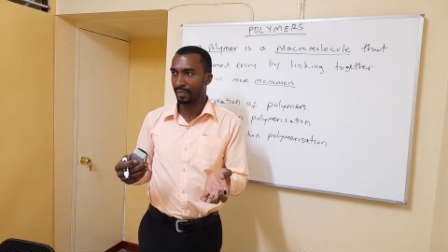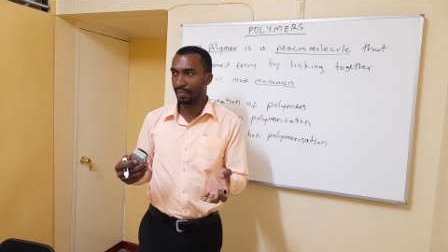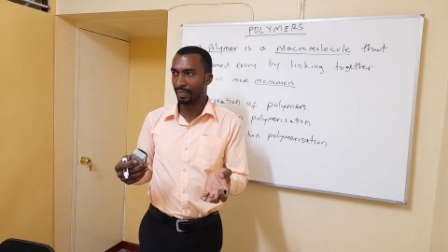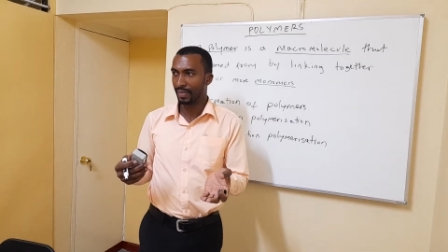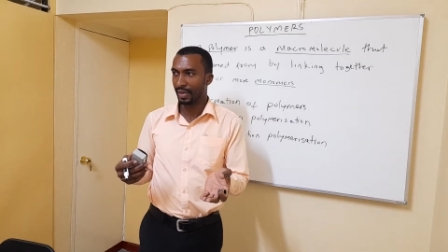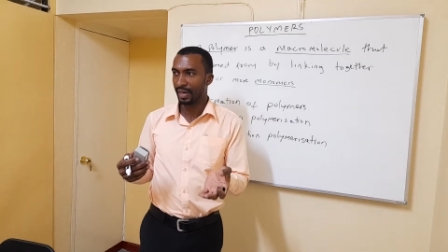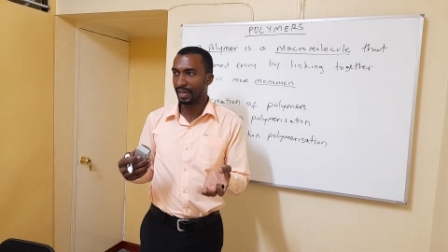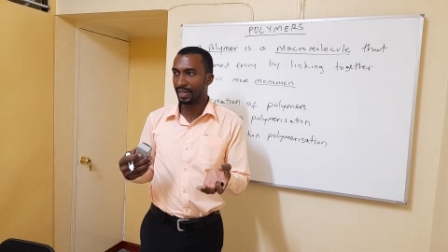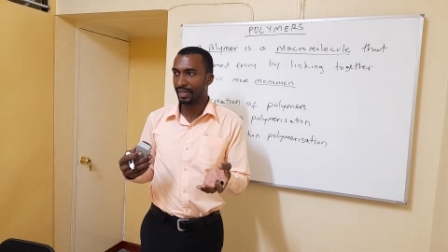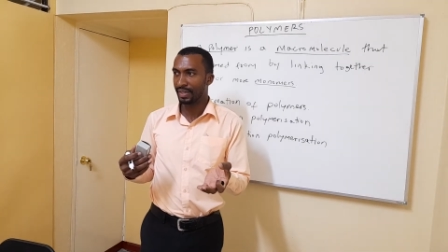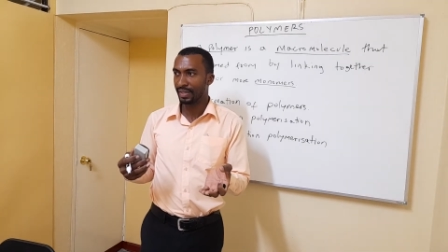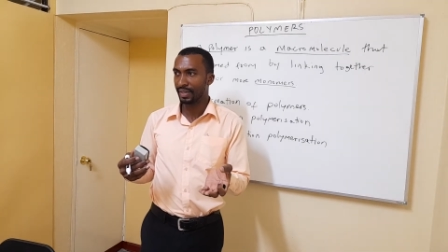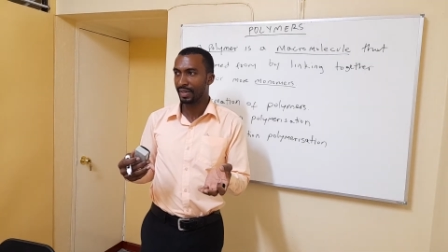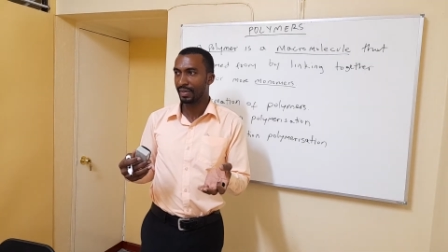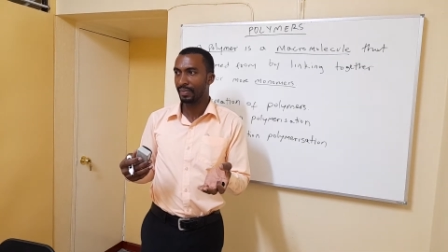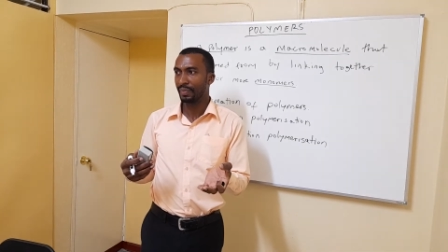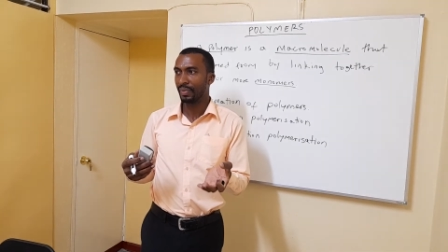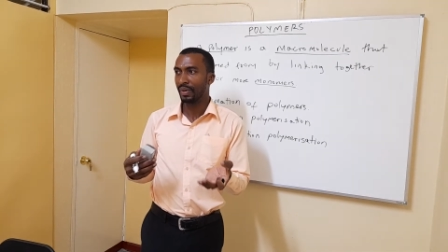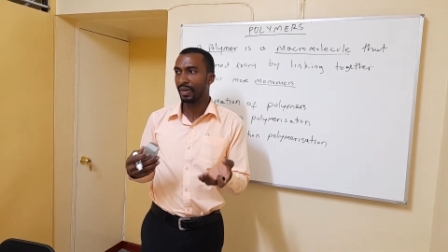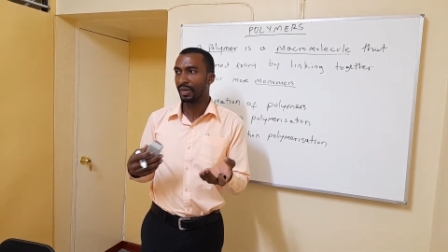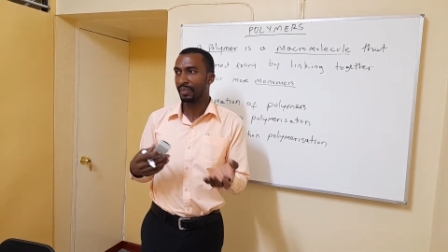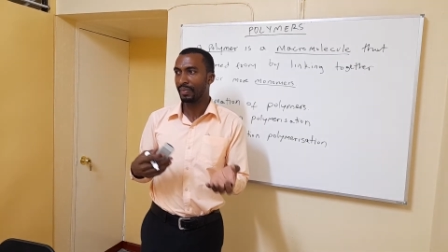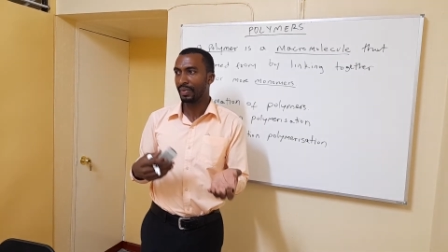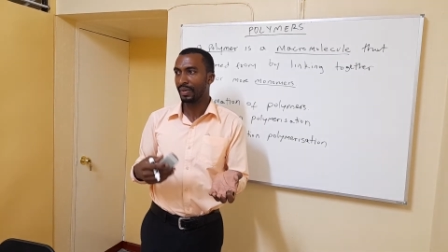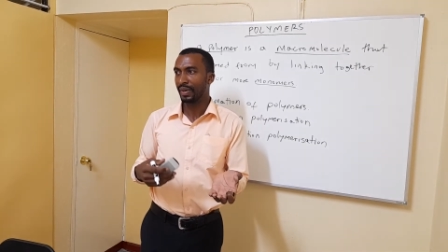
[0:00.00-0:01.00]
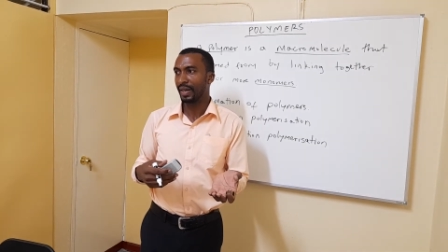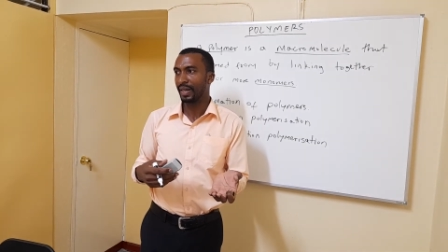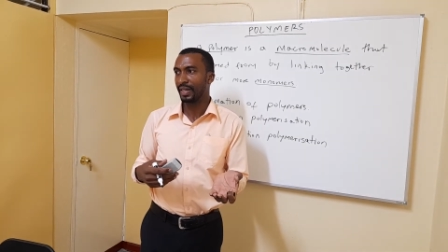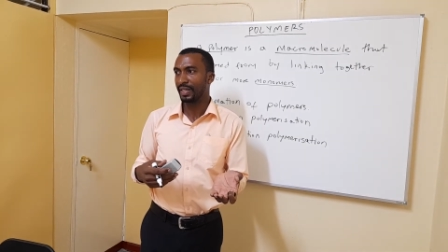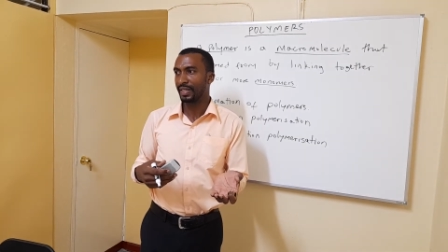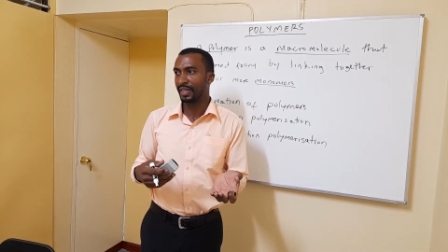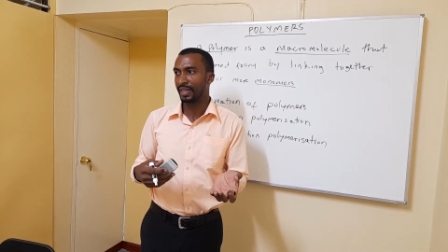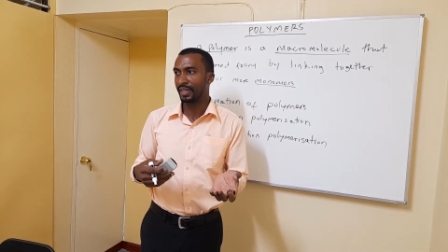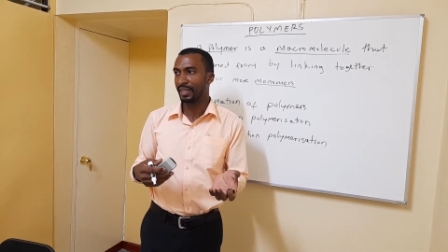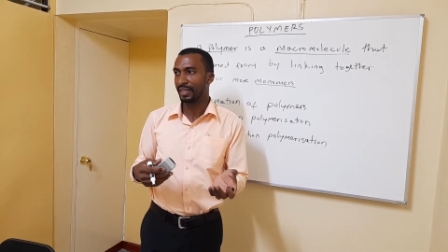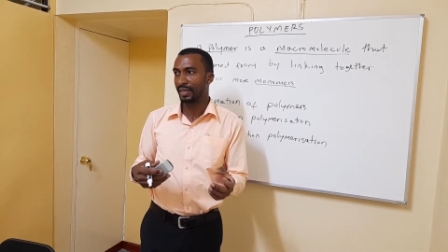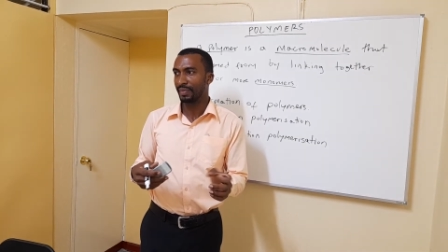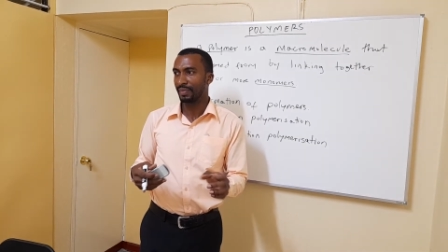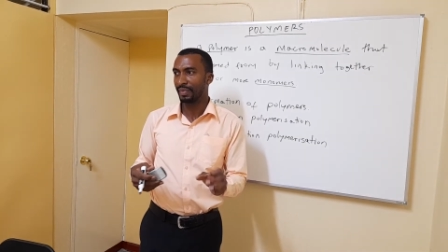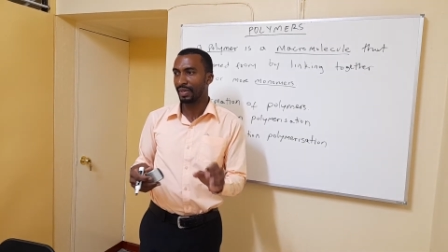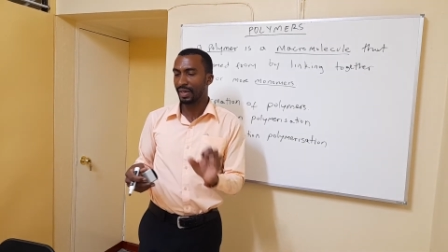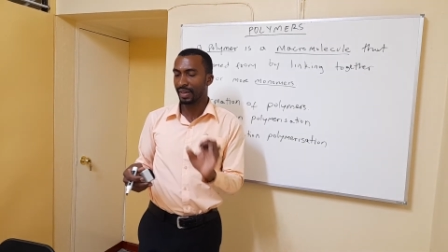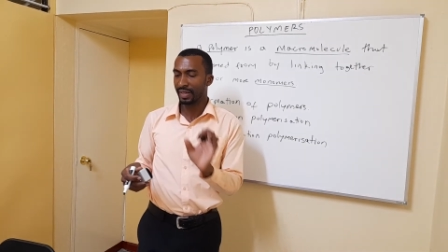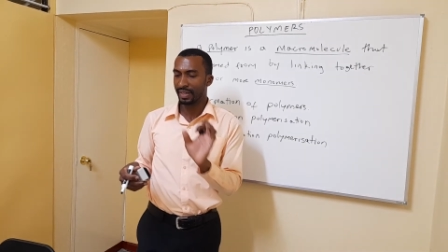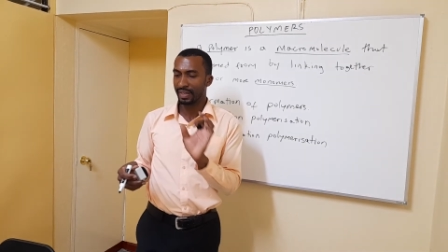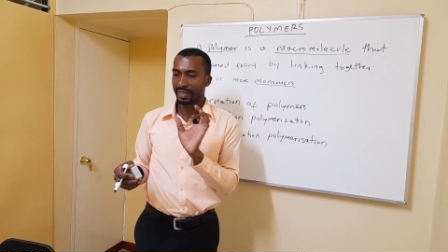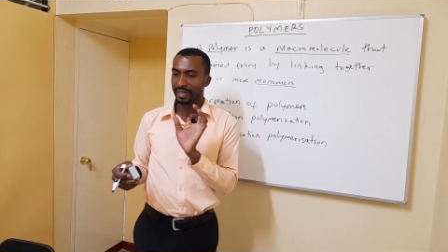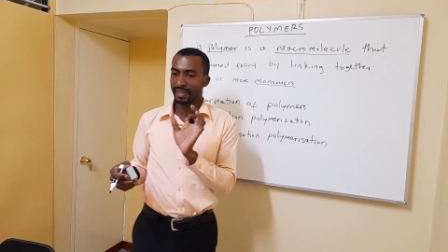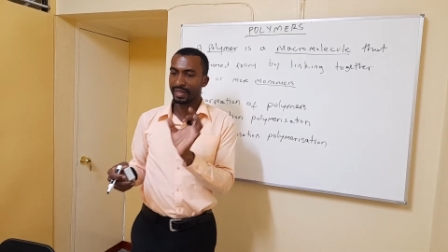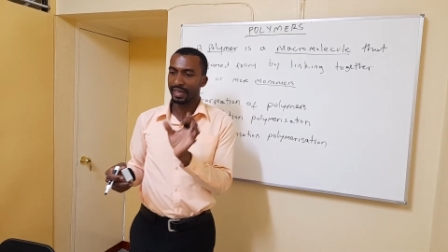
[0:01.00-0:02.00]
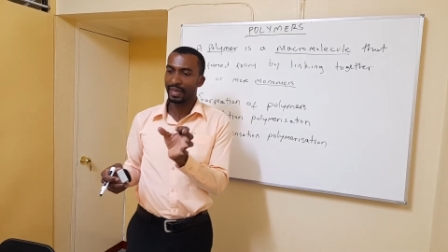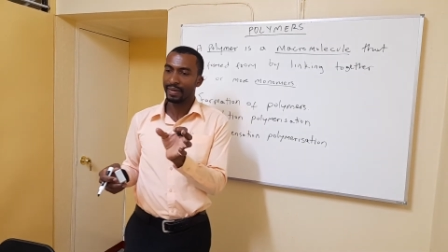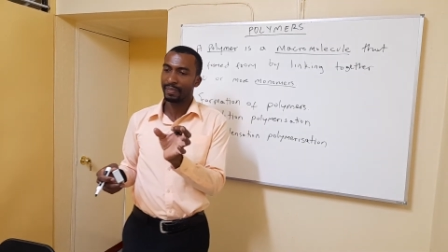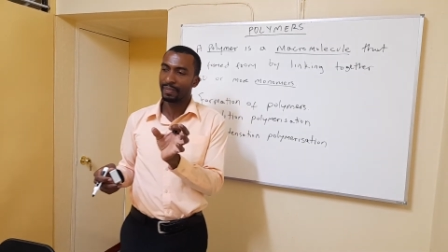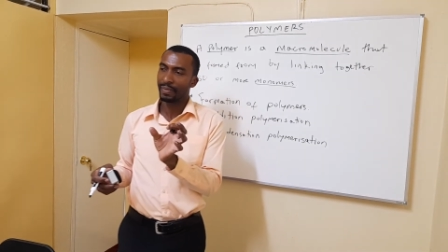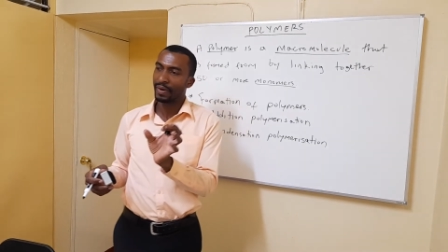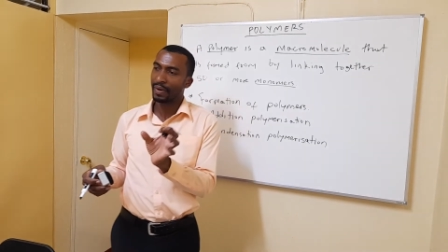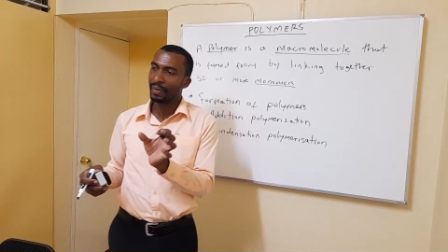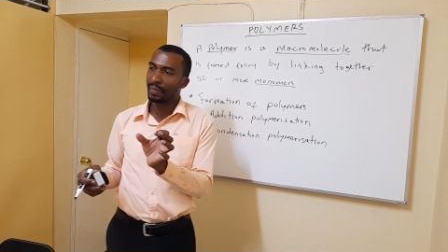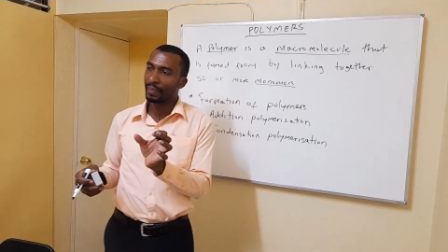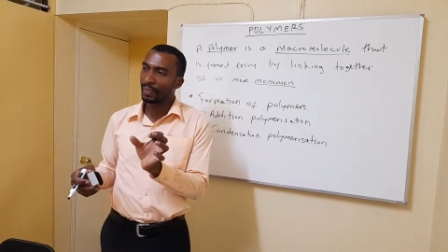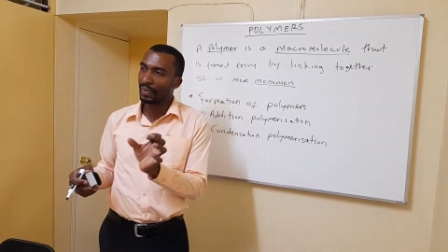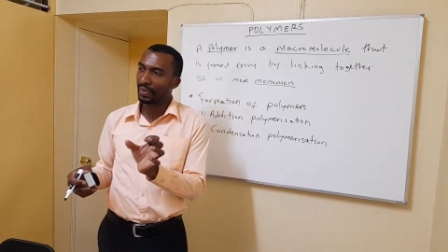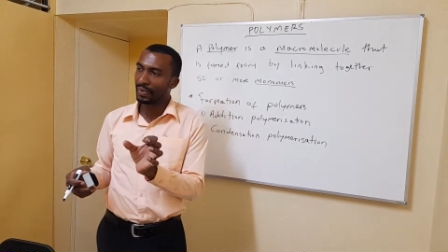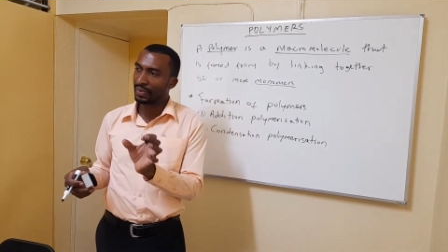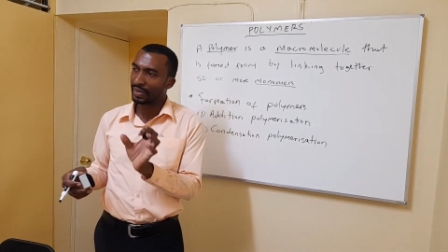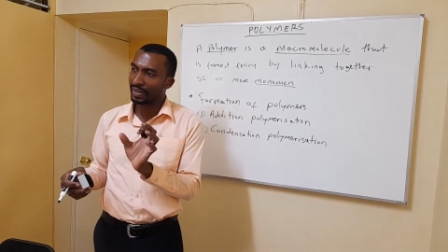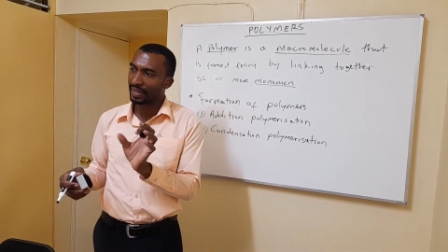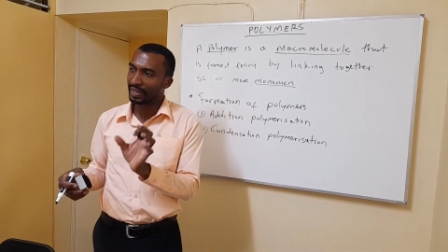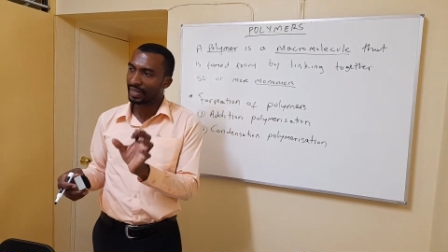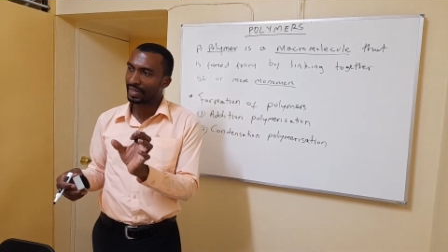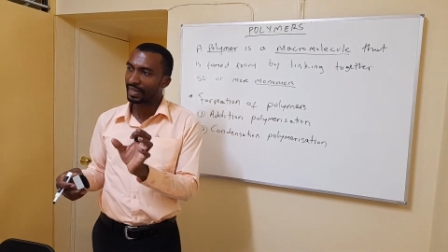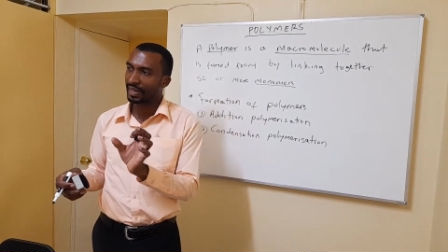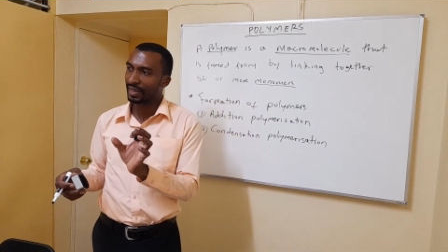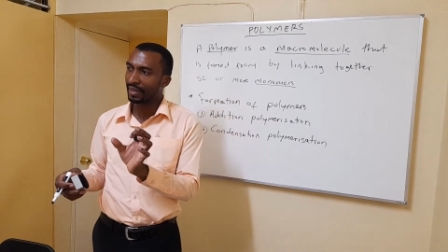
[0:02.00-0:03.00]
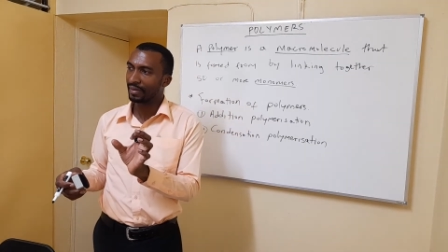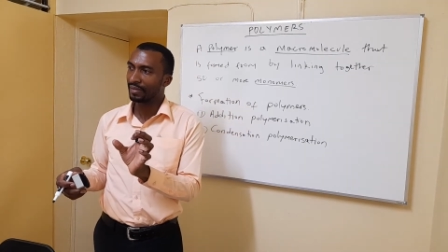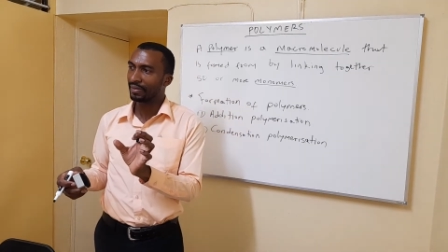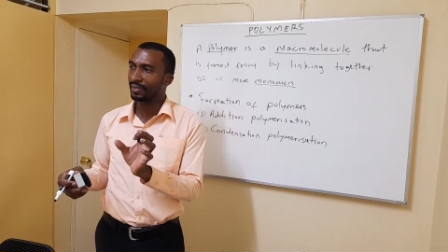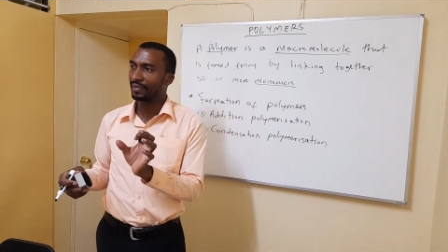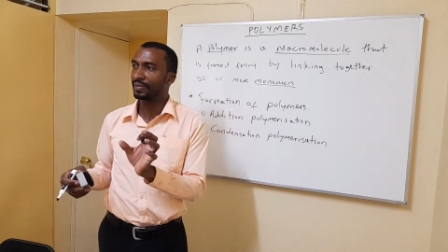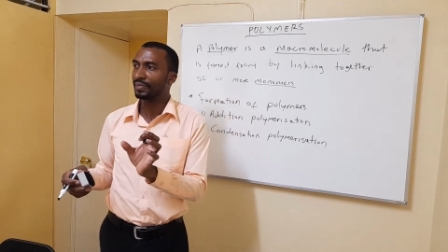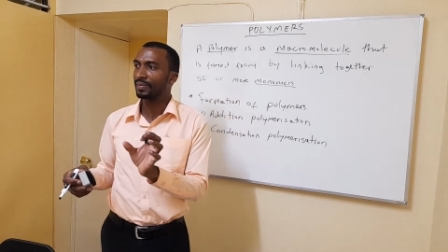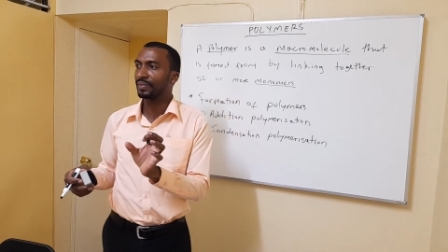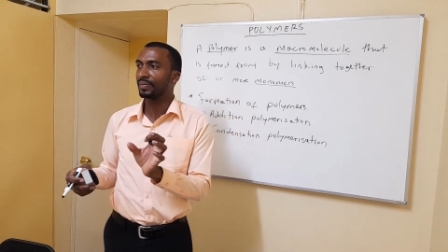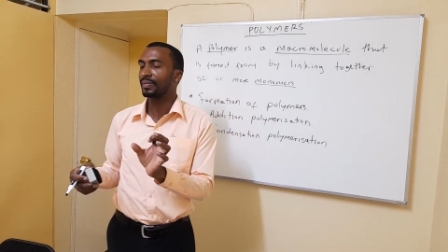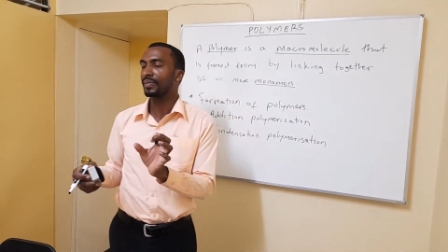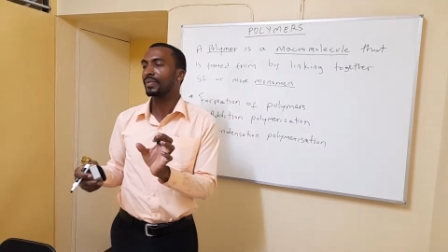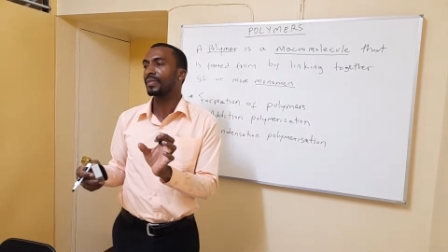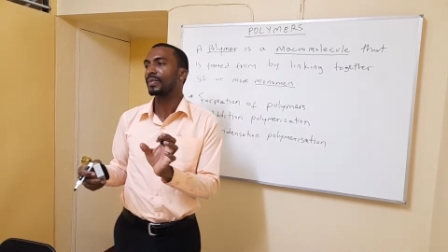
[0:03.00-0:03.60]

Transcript: addition polymerization because the same compound itself